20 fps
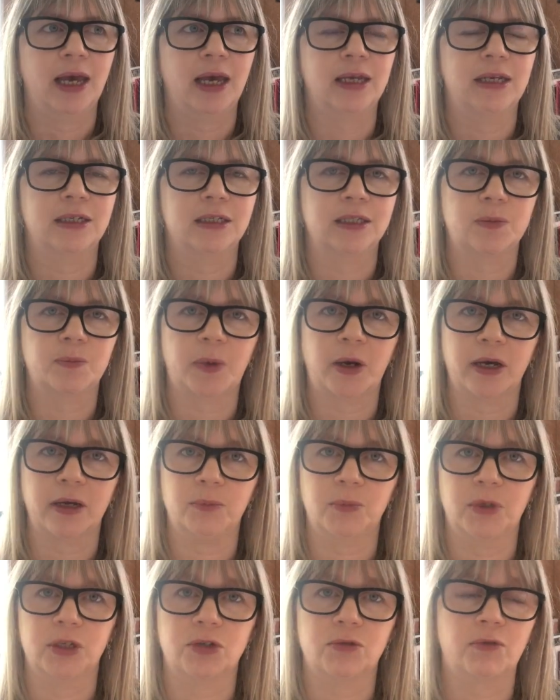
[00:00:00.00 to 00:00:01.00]
It
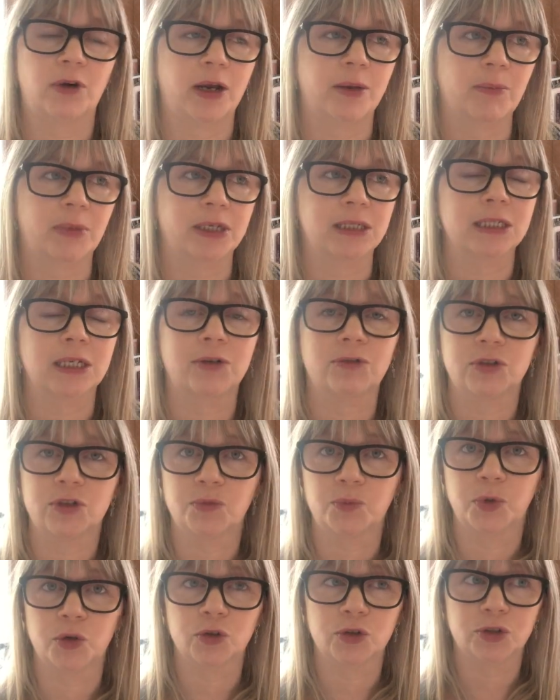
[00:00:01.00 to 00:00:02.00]
inspired me to write my series
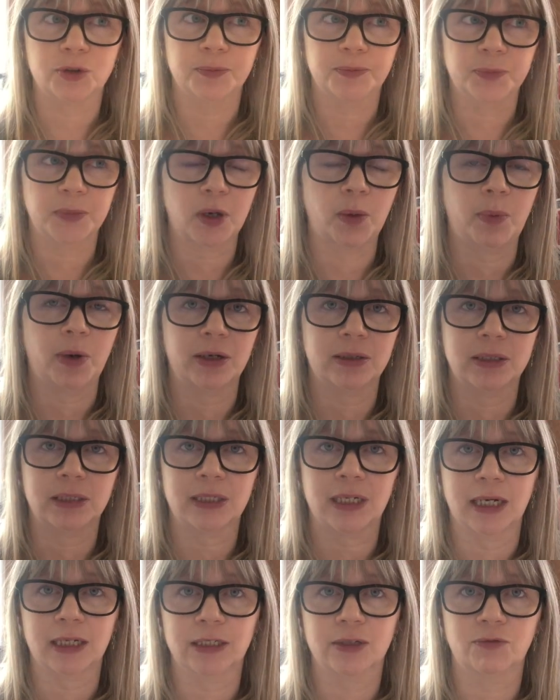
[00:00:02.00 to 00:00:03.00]
of books about
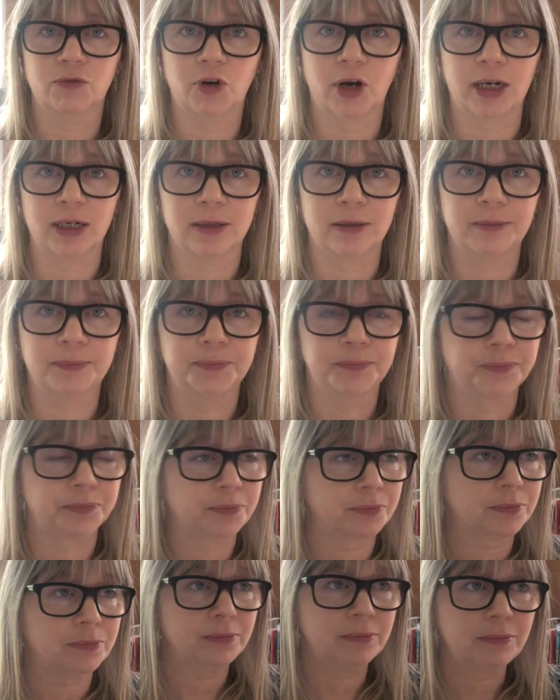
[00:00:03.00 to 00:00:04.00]
Detective Gretel.
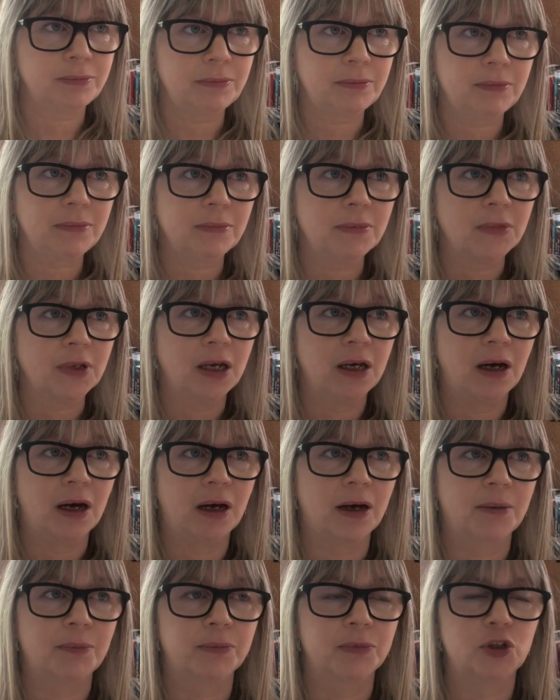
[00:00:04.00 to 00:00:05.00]

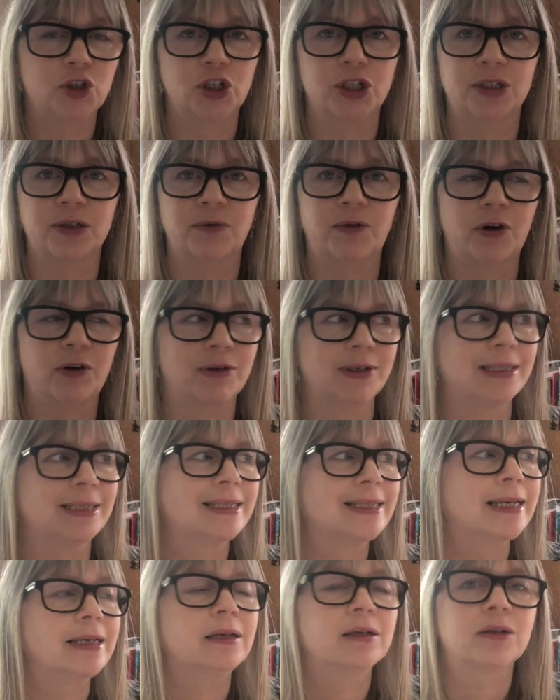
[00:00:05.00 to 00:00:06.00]
She's a very
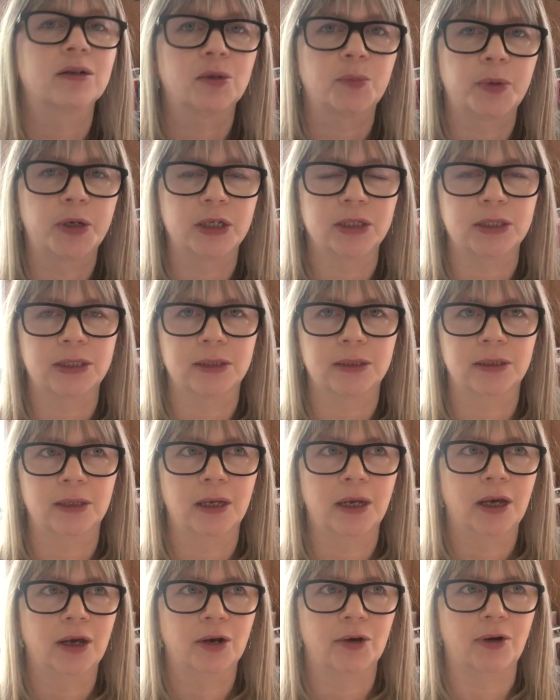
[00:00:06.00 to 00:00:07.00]
cynical person,
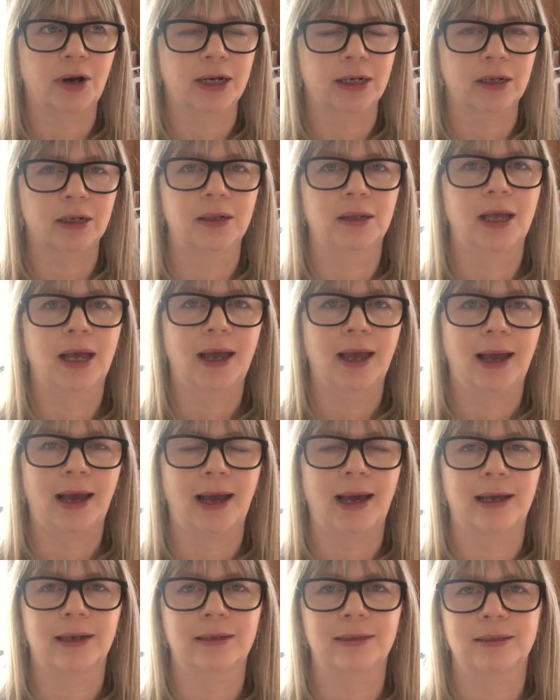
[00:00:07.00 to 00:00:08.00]
Gretel,
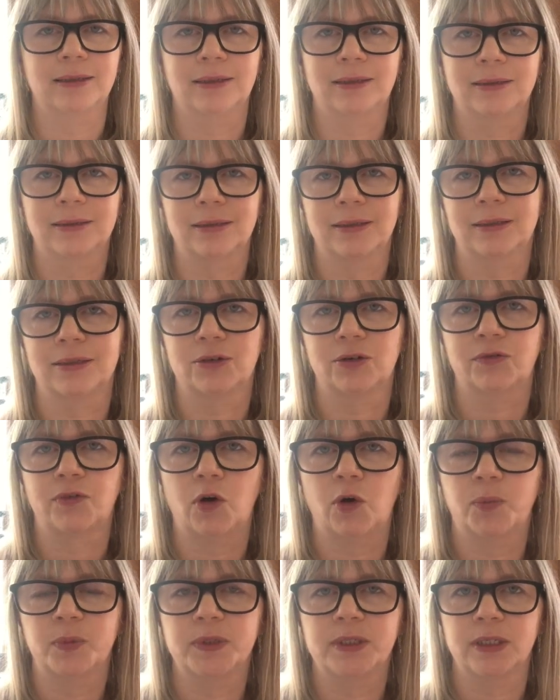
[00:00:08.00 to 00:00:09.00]
and is the sort of
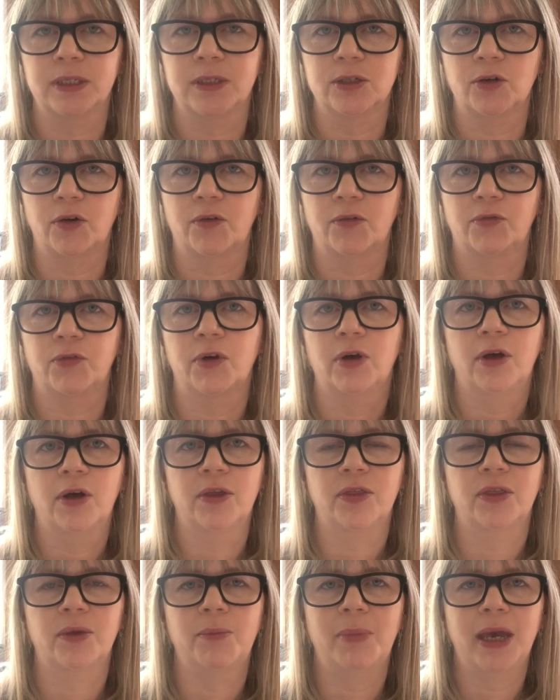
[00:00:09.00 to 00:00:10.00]
opposite of
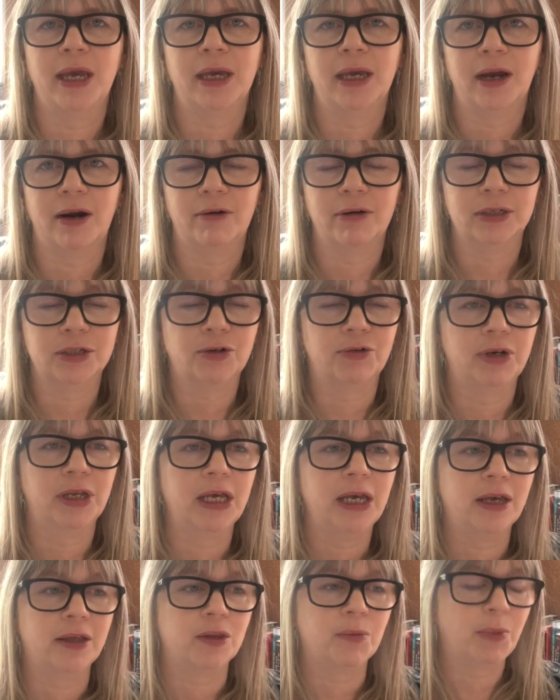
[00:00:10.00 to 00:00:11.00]
the main character in
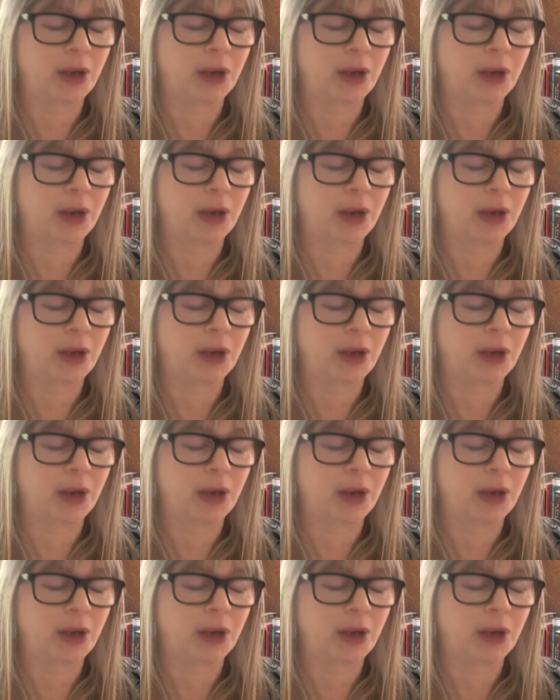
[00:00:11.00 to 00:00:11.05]
here. The